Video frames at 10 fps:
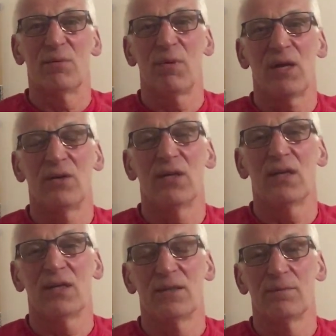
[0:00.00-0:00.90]
the boat
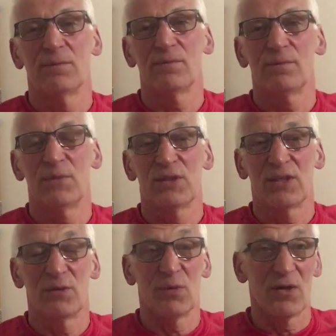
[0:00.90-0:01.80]
um,
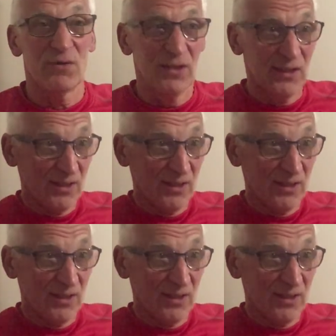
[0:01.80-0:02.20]
particularly well.